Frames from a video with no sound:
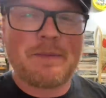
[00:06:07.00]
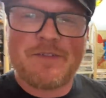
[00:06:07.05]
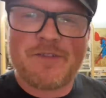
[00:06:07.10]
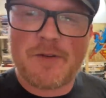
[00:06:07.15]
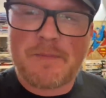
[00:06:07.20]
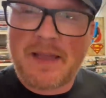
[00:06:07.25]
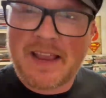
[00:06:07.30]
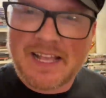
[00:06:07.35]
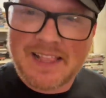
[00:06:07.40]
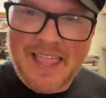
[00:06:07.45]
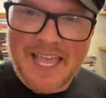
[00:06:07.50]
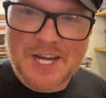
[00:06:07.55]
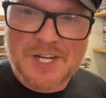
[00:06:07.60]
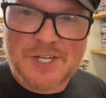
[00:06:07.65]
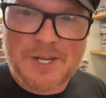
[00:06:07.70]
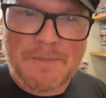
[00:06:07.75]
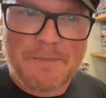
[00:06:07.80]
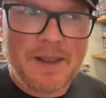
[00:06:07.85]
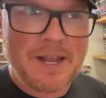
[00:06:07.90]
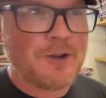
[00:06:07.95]
beef up my
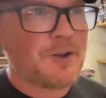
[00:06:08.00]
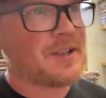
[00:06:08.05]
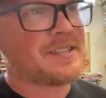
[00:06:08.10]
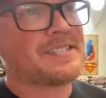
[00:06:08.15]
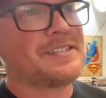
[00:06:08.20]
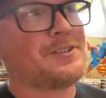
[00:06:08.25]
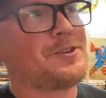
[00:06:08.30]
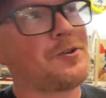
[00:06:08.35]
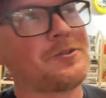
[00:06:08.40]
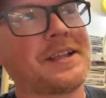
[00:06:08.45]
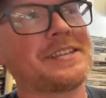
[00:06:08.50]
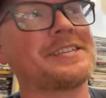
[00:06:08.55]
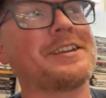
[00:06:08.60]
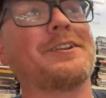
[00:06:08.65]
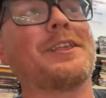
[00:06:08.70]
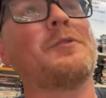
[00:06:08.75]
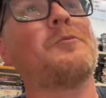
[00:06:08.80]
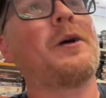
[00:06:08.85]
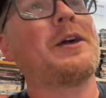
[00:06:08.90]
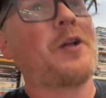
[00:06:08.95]
collection, but I don't
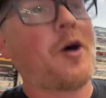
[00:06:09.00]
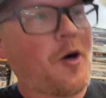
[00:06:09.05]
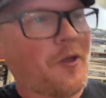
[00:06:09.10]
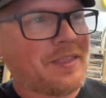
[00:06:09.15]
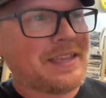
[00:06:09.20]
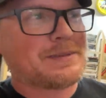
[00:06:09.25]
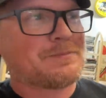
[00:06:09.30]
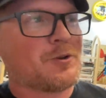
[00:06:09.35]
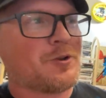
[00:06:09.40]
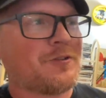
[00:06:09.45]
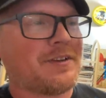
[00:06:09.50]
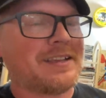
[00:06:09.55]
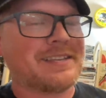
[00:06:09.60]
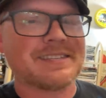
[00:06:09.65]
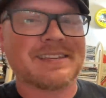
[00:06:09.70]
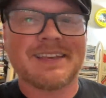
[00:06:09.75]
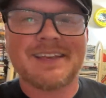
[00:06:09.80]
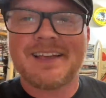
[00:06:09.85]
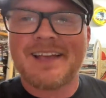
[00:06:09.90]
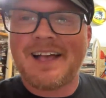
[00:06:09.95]
necessarily want all these
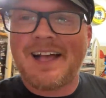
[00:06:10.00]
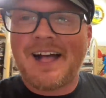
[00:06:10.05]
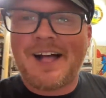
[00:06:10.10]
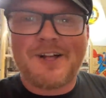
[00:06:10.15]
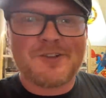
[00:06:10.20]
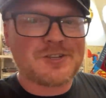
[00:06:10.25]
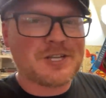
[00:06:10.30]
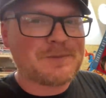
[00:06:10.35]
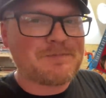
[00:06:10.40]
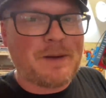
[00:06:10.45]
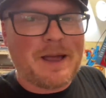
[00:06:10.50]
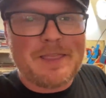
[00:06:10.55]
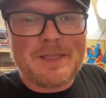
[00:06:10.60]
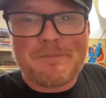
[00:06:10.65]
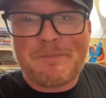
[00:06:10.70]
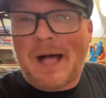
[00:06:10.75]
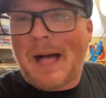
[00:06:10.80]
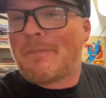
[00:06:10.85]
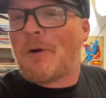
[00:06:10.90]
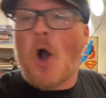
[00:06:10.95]
movies. I'll just buy the
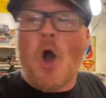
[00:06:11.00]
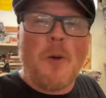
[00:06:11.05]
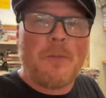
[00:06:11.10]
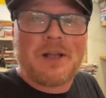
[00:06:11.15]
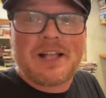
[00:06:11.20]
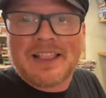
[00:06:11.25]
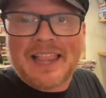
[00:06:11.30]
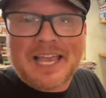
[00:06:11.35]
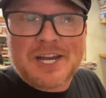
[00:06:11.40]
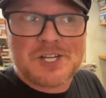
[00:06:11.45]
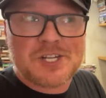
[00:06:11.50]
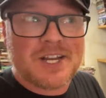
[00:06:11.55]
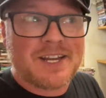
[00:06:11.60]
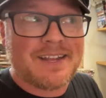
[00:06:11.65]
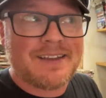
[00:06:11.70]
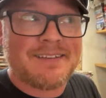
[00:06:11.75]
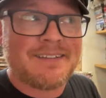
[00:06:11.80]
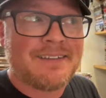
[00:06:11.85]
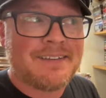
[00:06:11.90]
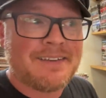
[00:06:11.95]
Bob Hope collection
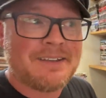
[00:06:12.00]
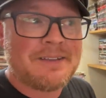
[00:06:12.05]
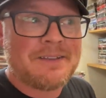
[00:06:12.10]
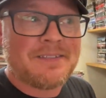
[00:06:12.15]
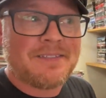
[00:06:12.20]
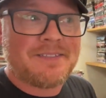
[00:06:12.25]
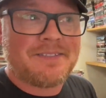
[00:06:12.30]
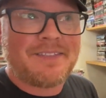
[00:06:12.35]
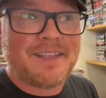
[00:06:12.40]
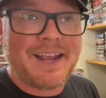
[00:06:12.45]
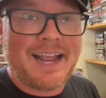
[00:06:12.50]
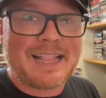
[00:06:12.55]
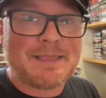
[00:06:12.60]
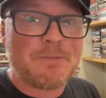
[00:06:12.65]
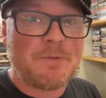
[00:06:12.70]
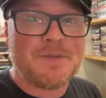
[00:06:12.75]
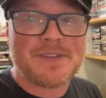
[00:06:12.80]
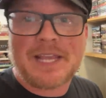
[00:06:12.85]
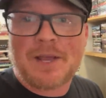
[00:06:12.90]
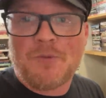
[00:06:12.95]
and then I got the
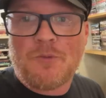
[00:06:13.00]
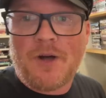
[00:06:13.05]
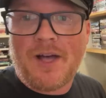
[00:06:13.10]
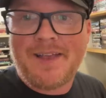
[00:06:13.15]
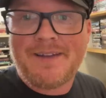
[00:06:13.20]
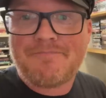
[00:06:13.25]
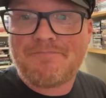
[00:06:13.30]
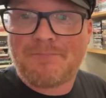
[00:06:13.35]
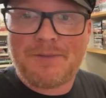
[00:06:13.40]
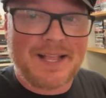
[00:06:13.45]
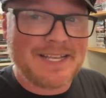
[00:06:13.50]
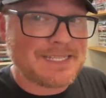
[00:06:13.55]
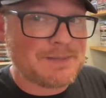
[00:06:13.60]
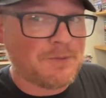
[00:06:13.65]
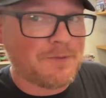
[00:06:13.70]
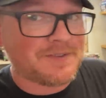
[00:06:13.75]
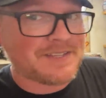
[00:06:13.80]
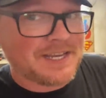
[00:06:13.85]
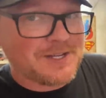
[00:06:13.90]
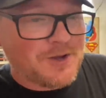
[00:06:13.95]
movies I want, plus the
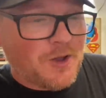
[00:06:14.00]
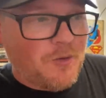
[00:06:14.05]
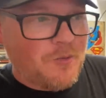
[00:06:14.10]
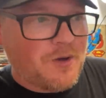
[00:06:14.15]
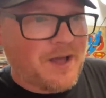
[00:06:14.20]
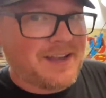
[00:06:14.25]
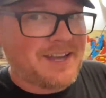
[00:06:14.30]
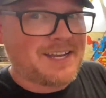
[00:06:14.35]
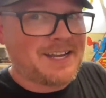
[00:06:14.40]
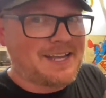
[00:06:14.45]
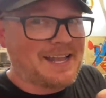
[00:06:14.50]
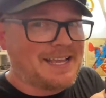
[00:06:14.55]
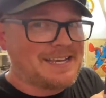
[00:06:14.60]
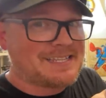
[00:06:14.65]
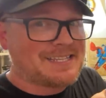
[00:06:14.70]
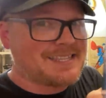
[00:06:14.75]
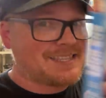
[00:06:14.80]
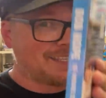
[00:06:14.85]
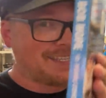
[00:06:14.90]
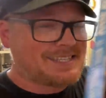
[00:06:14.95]
movies I don't want, in a
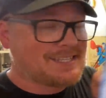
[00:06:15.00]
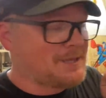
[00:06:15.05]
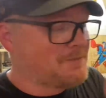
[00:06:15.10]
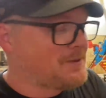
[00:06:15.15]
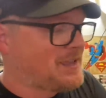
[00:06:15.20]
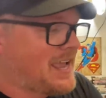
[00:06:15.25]
nice slim